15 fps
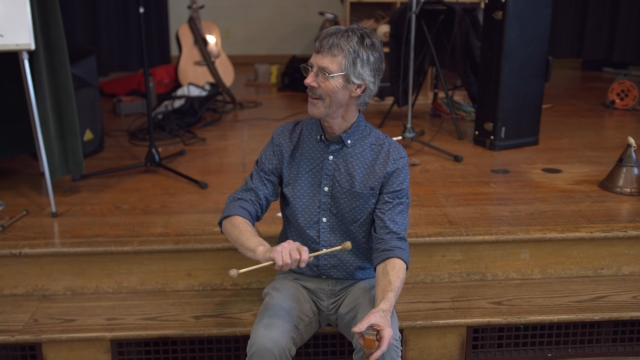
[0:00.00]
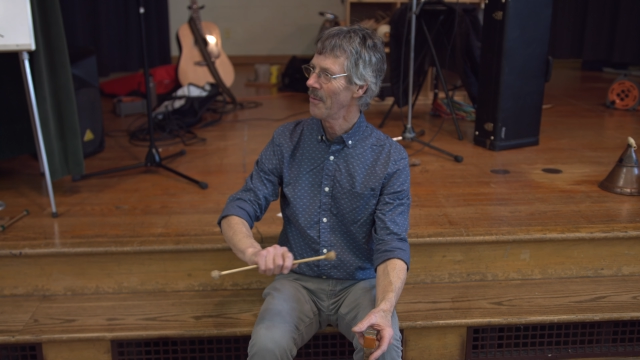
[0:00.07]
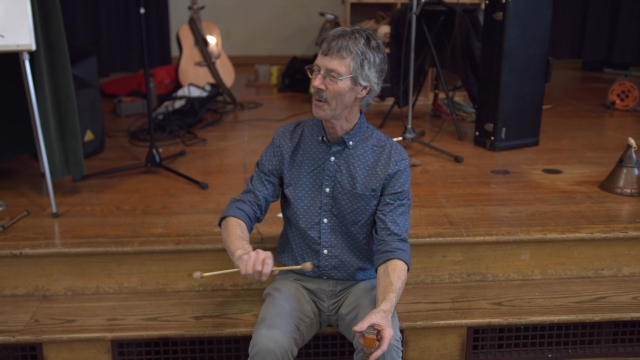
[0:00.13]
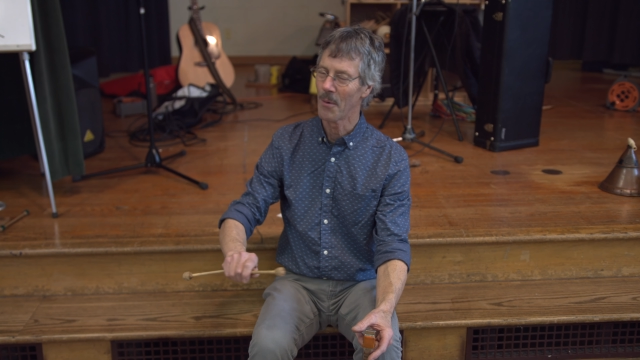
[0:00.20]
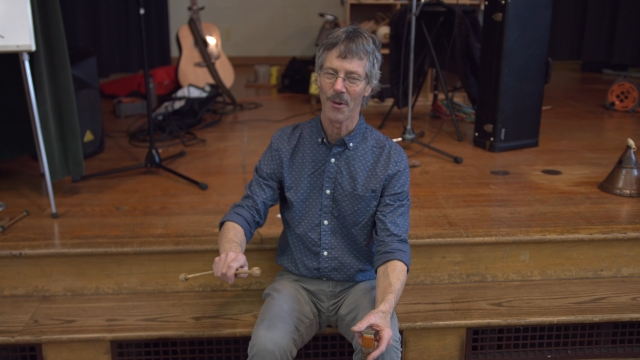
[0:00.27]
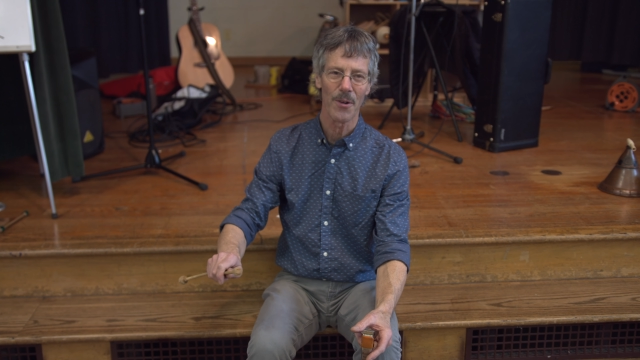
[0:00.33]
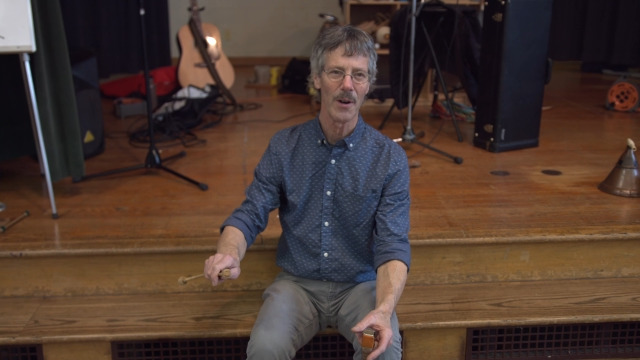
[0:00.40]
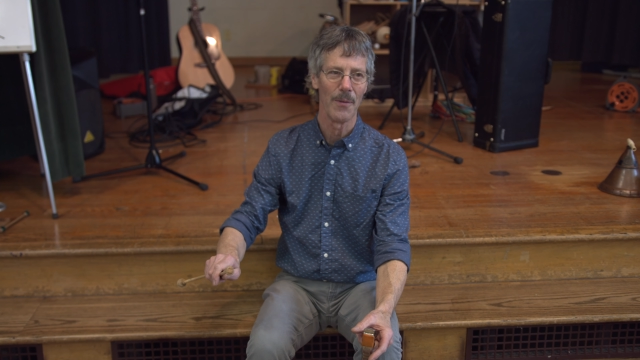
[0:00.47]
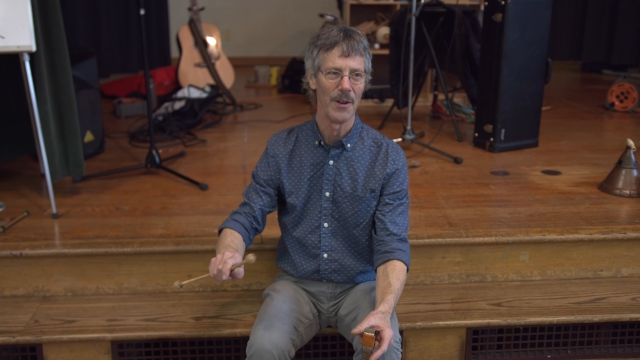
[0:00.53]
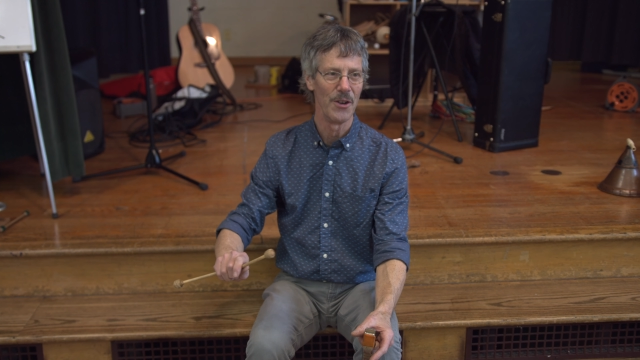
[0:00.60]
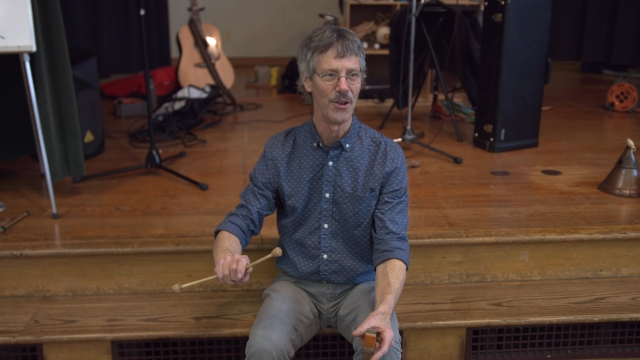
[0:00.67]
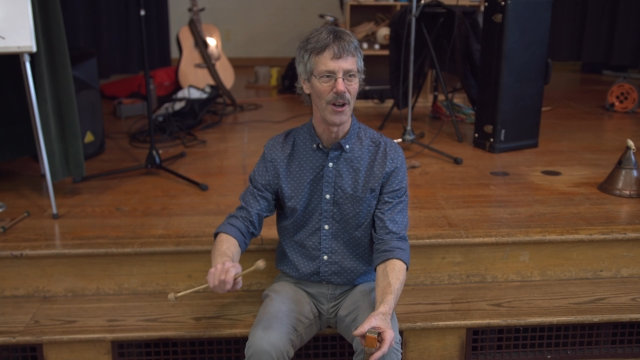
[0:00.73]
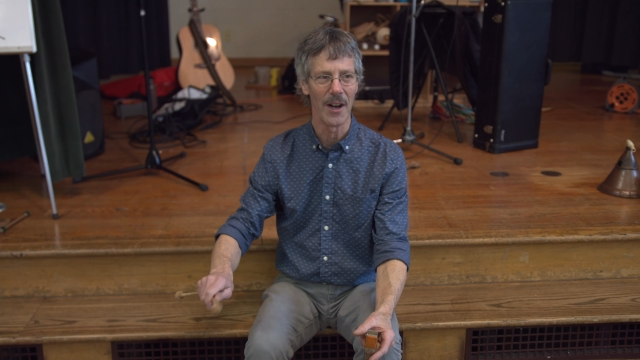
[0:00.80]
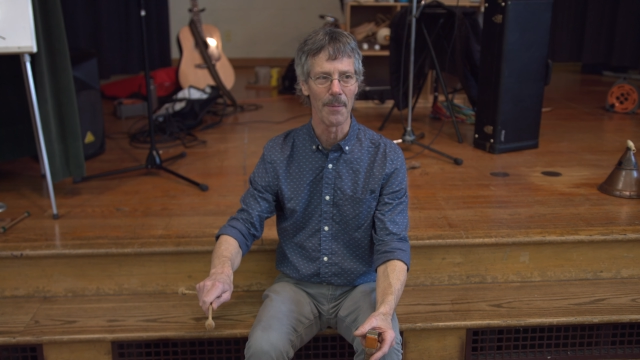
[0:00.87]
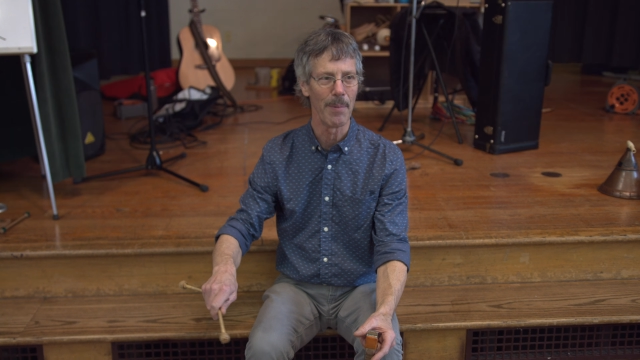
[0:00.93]
We were sort of a
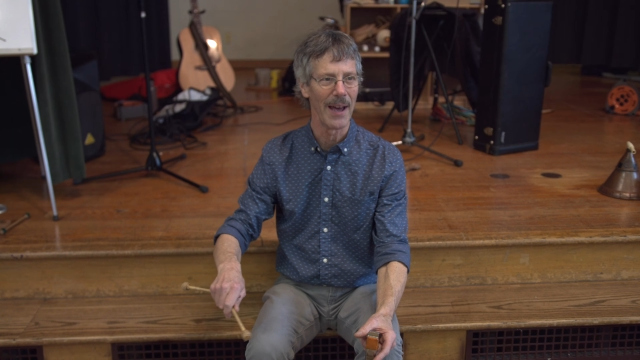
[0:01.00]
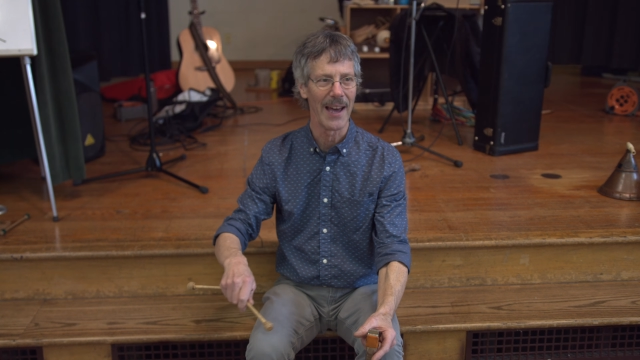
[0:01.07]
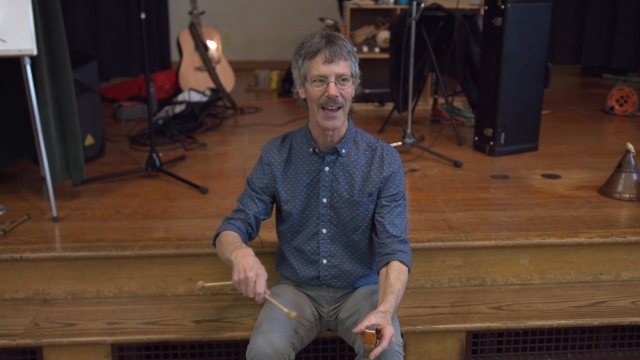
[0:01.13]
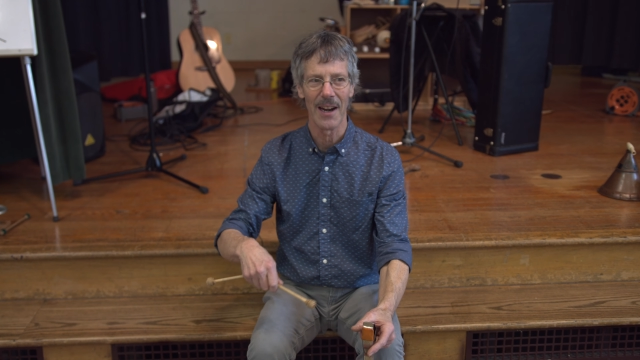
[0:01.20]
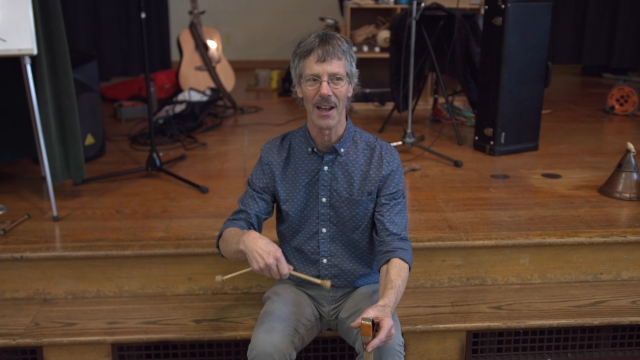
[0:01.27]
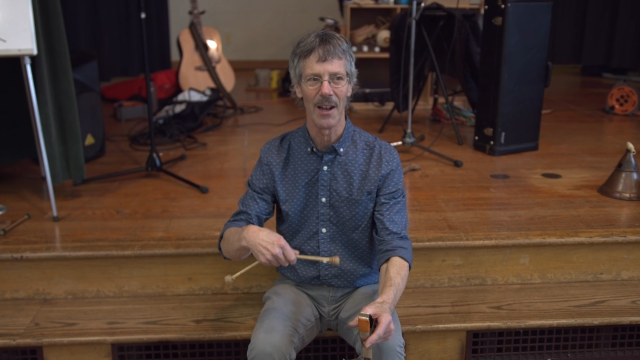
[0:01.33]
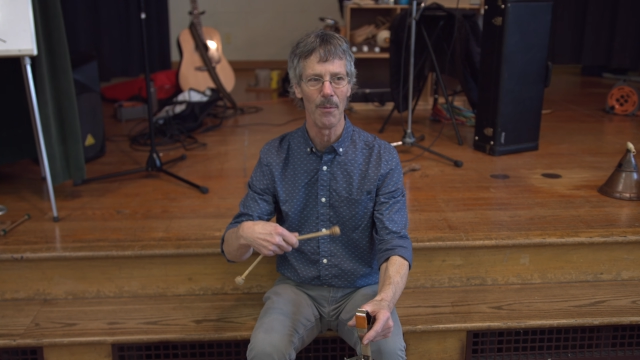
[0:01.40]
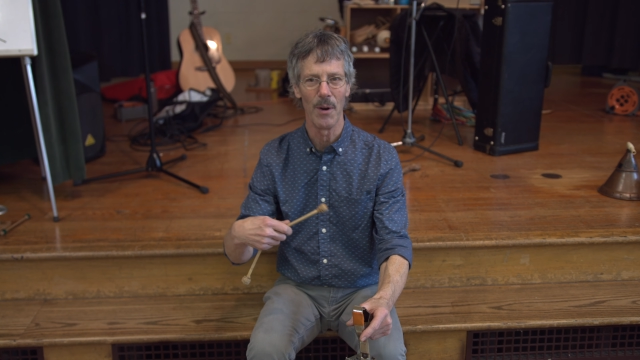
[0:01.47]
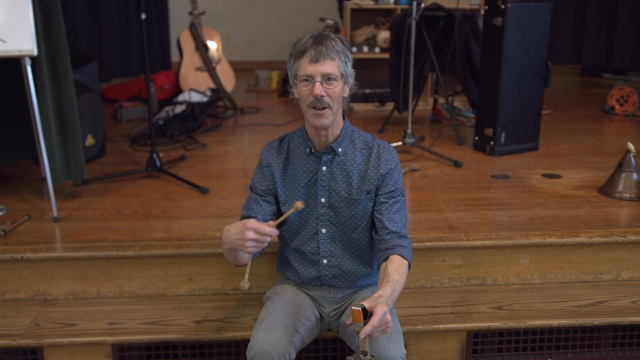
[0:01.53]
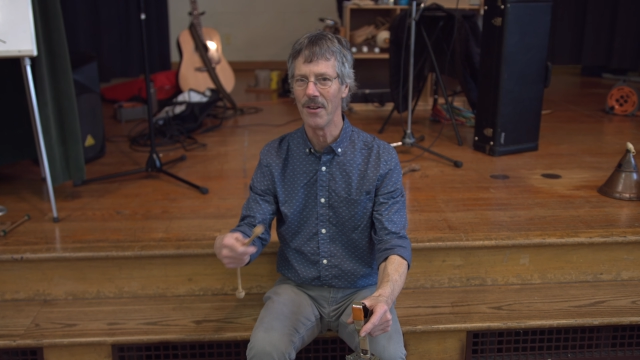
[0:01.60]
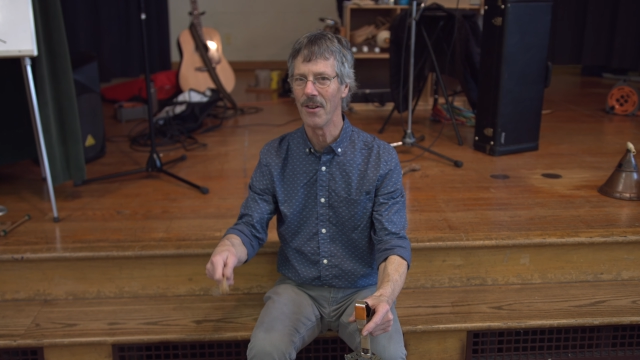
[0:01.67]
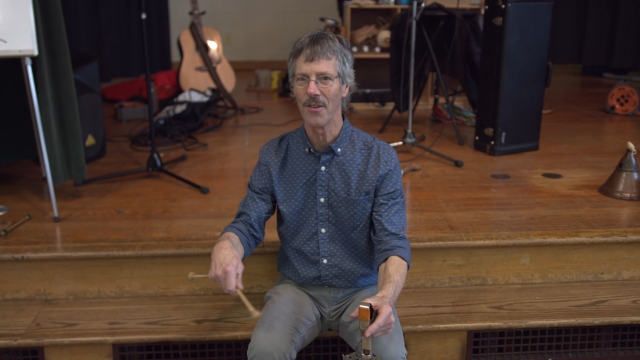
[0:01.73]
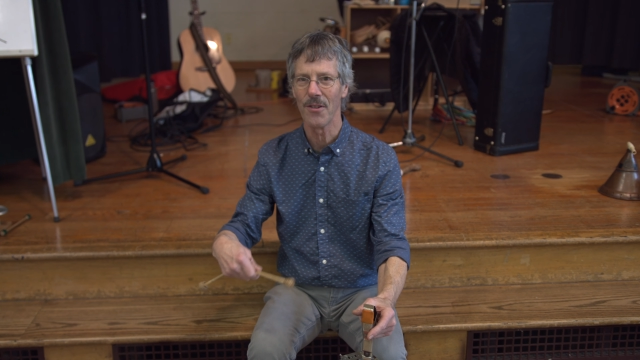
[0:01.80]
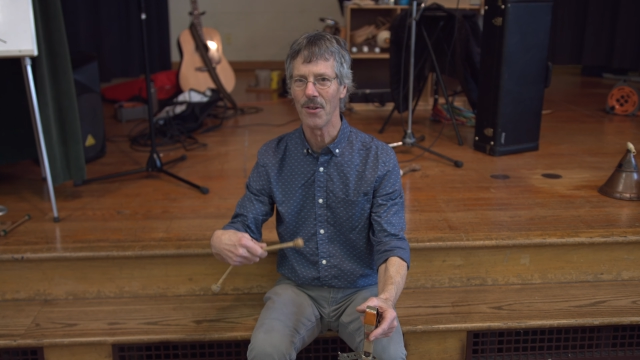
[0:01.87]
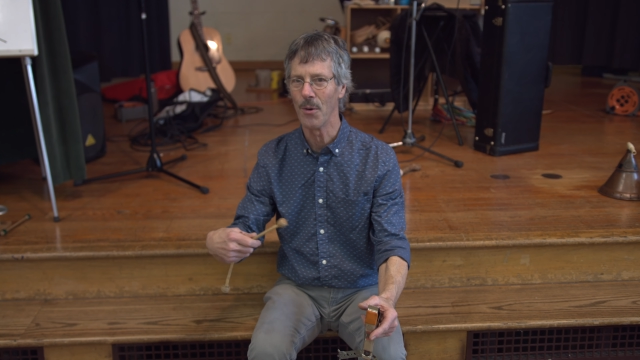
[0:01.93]
jug band, and we'd
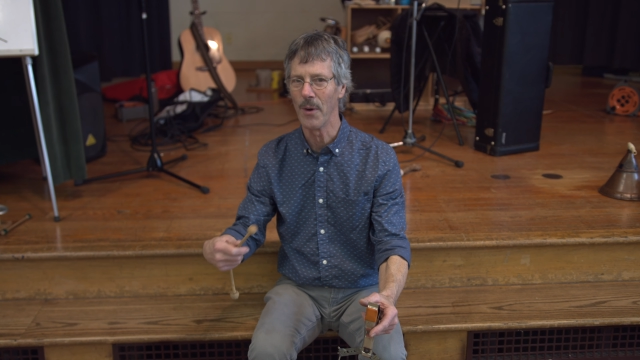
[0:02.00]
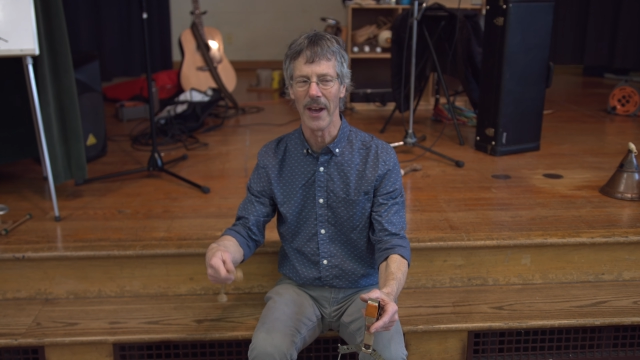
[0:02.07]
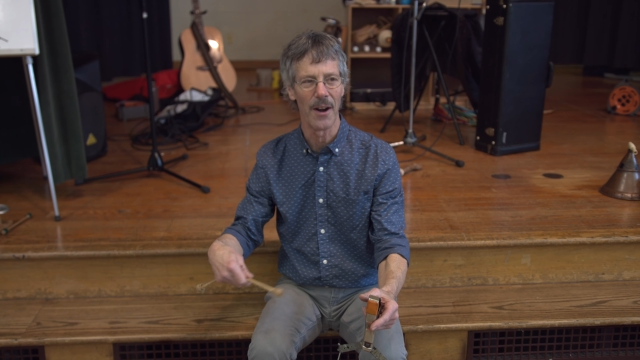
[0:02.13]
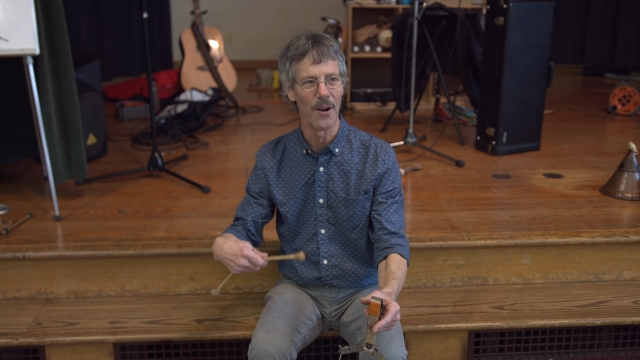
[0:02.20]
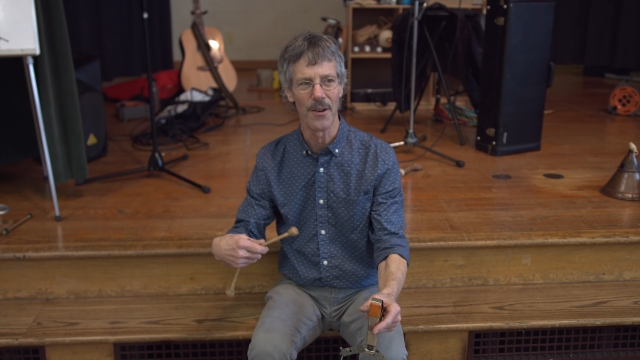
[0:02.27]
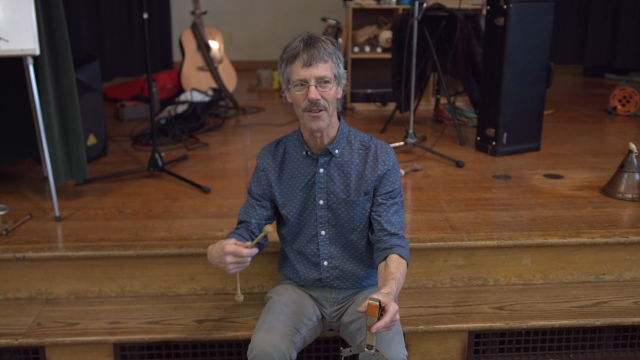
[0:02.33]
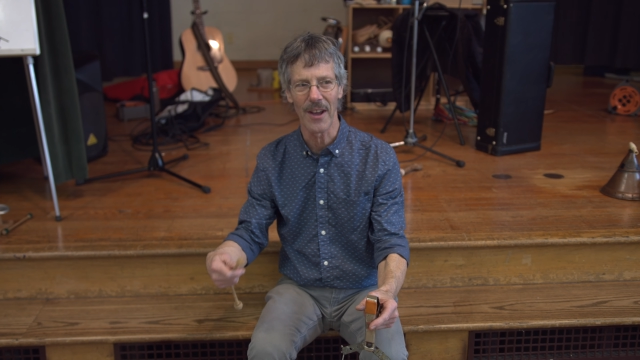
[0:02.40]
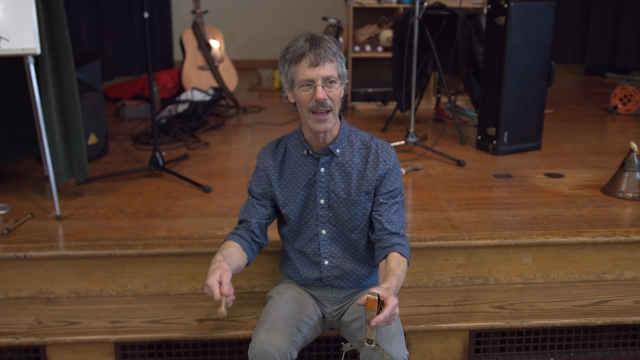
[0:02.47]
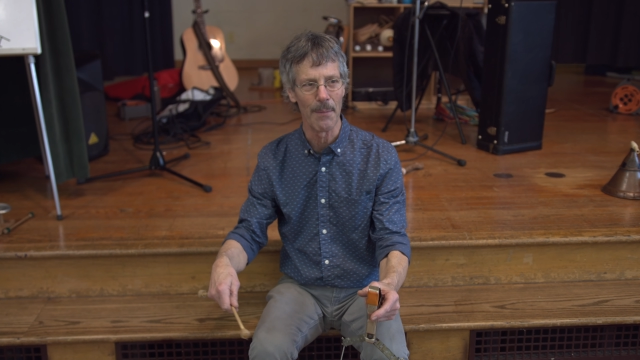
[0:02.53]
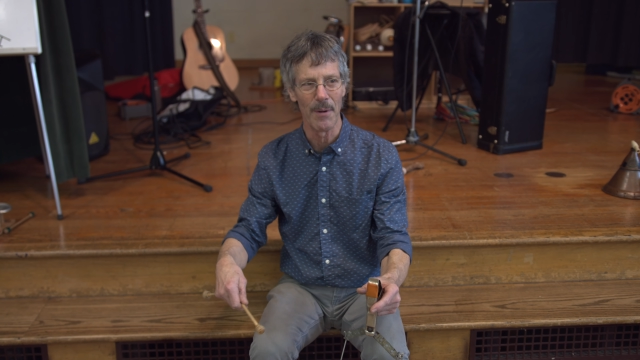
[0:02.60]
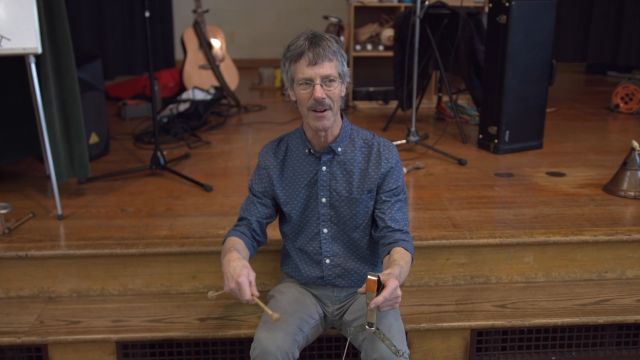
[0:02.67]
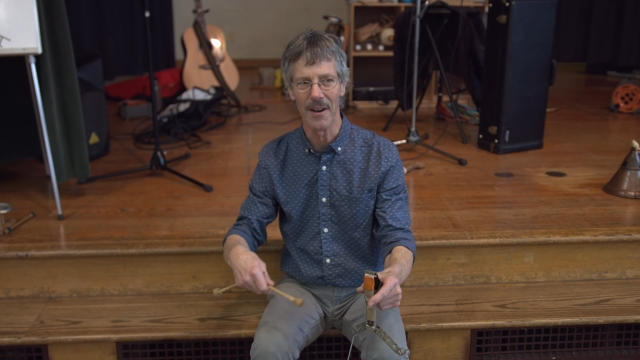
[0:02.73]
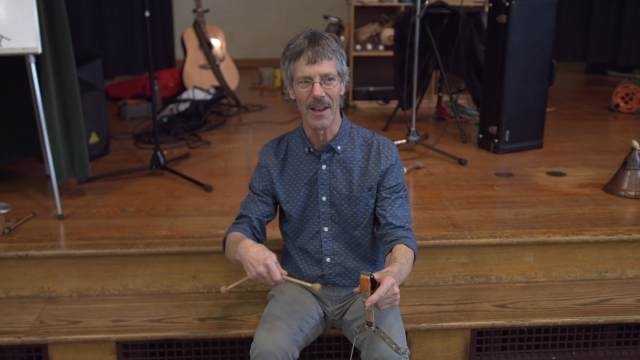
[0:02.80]
just do entertainment